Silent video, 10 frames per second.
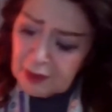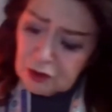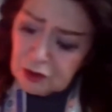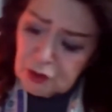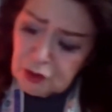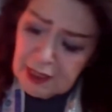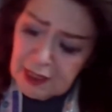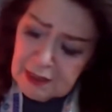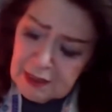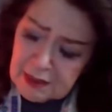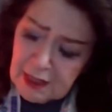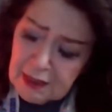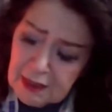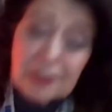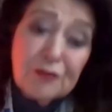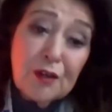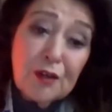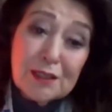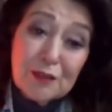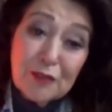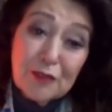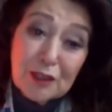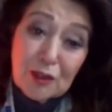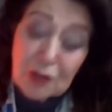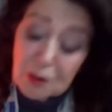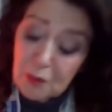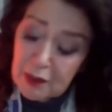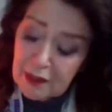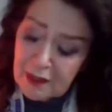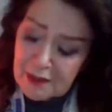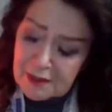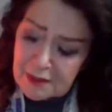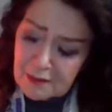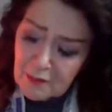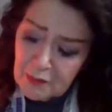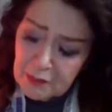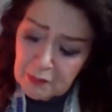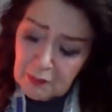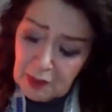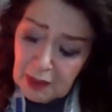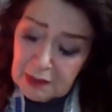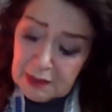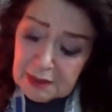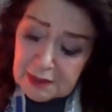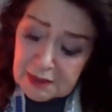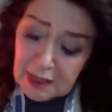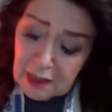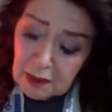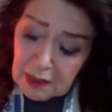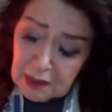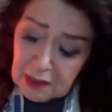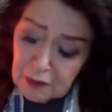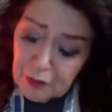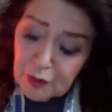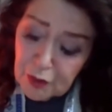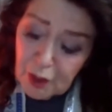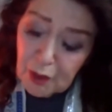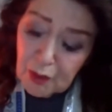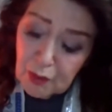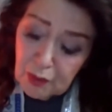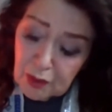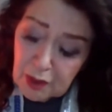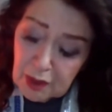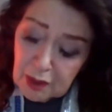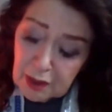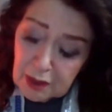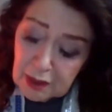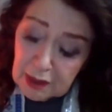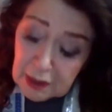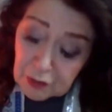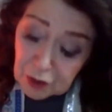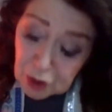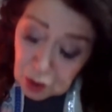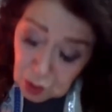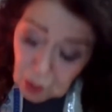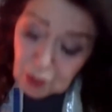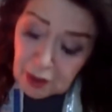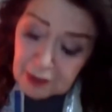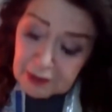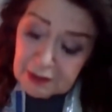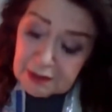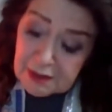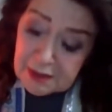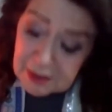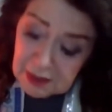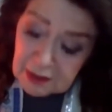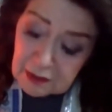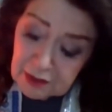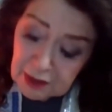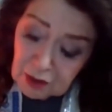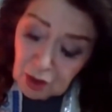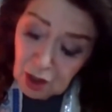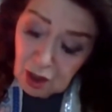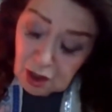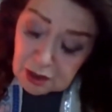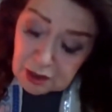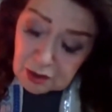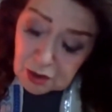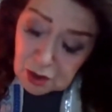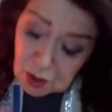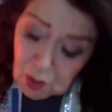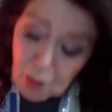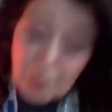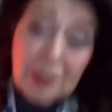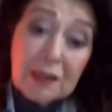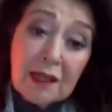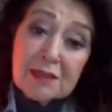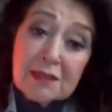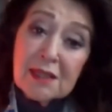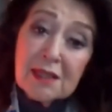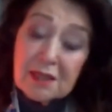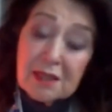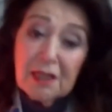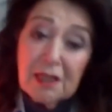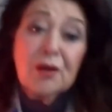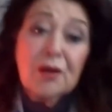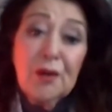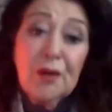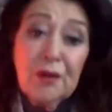Today he's taking a very different look at Pinchas. And he's saying, even though in the Torah, it is said that God saw Pinchas as a hero